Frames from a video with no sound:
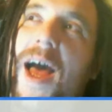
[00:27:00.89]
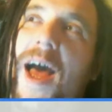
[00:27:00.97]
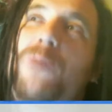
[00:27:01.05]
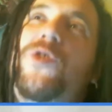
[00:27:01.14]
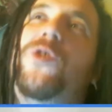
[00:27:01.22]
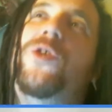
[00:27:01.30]

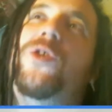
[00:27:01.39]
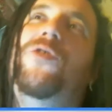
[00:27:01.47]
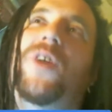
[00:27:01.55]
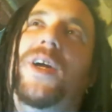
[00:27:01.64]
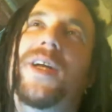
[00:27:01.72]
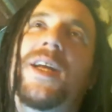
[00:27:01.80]
absolutely
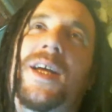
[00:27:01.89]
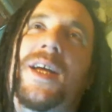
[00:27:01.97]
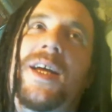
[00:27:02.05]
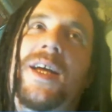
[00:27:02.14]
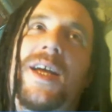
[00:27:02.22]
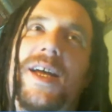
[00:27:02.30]
right,
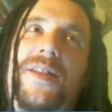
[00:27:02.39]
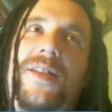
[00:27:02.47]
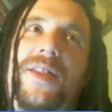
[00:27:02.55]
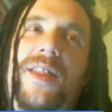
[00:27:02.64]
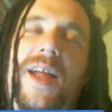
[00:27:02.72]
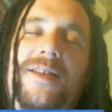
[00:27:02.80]

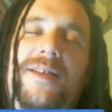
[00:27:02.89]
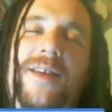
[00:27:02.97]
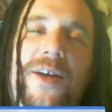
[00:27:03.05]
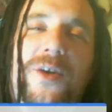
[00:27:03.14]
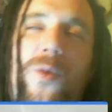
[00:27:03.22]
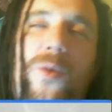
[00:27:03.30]
and that's
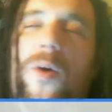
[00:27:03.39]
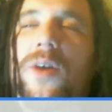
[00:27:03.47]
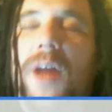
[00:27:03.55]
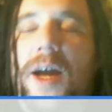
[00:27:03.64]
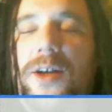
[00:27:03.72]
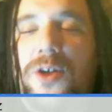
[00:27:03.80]
kind of
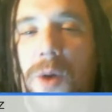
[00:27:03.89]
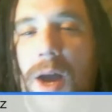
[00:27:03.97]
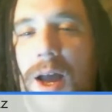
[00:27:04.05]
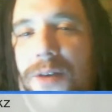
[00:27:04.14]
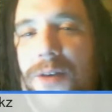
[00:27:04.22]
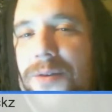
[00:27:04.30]
Nacho
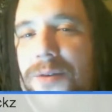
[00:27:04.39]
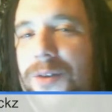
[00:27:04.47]
had